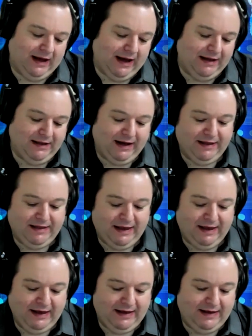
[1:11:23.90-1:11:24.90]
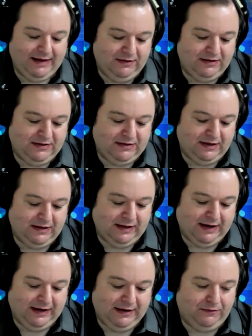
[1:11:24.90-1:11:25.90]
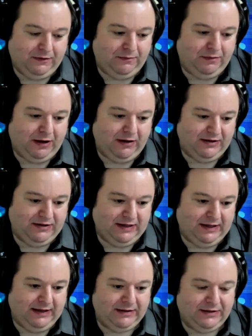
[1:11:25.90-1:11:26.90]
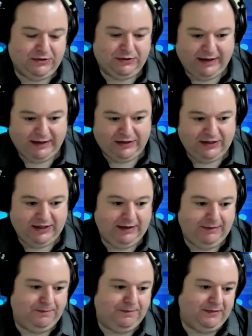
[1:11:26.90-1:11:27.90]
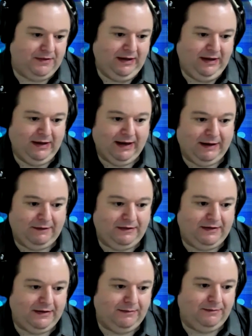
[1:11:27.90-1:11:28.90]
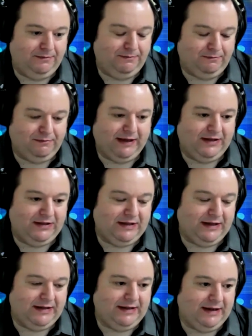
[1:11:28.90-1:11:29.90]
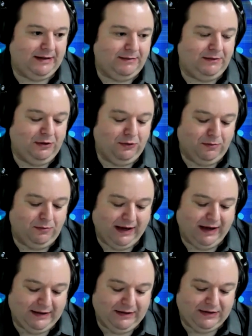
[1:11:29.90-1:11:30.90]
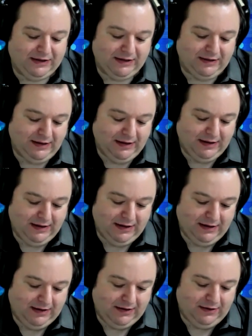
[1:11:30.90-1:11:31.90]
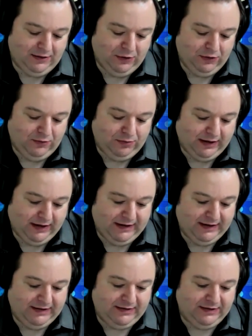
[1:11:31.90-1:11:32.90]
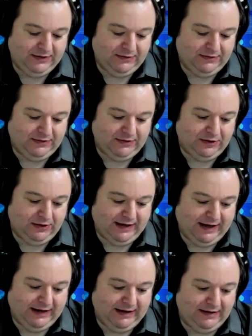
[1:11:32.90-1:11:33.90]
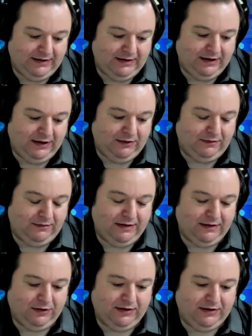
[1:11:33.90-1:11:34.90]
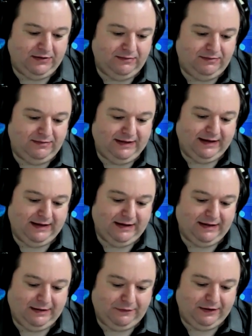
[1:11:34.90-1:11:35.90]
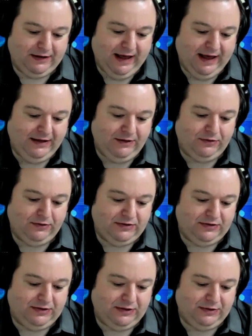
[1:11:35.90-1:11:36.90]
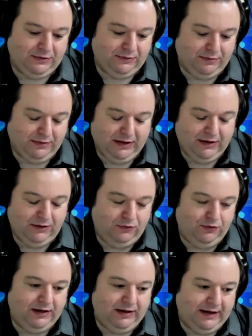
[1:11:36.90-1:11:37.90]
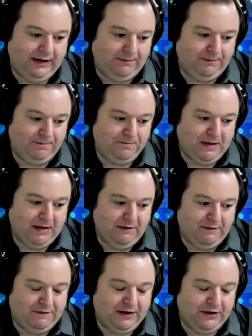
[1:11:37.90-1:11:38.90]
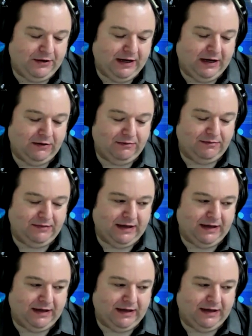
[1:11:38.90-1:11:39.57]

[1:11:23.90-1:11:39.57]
I think there's a lot from policy and strategy. You have to, like you said, get new minds and new blood in to look at it, you know, in order to get different angles to really figure out